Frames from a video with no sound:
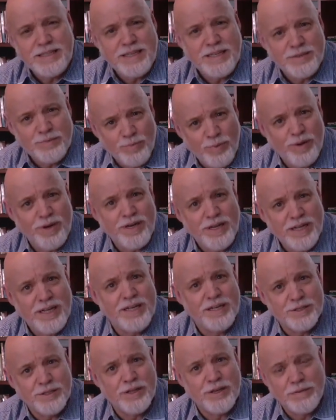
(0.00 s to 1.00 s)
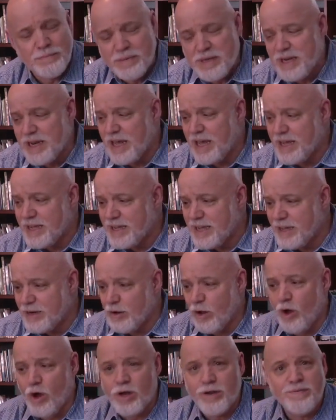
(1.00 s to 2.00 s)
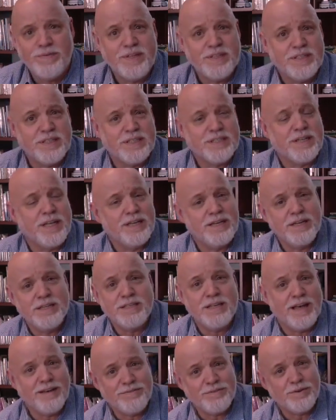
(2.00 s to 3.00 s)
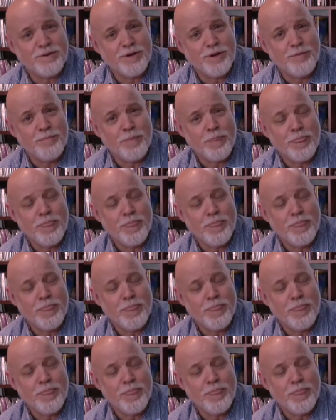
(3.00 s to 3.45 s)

is what he is going to be like and all of his descendants after him.